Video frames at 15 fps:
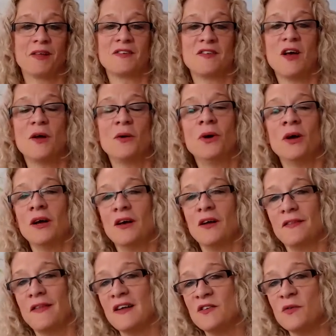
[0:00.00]
So
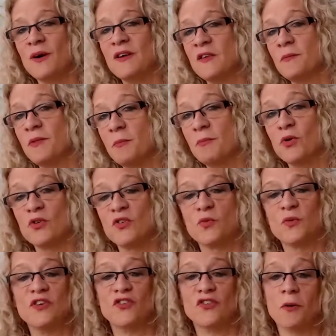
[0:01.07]
that's why some of the more
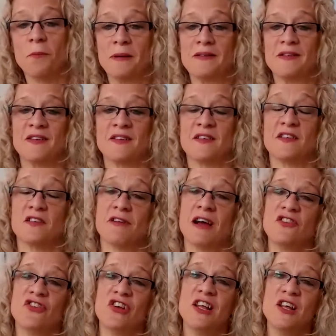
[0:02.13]
switched on businesses are
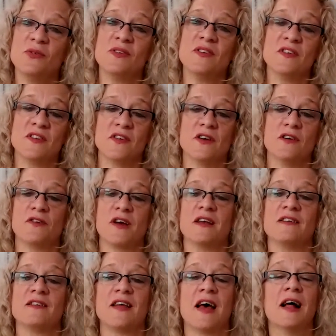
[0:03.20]
actually using
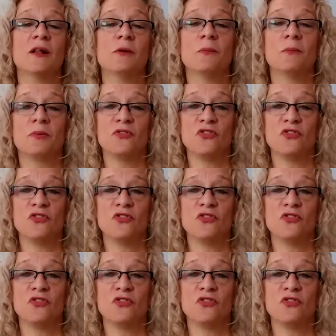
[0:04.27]
surveys to help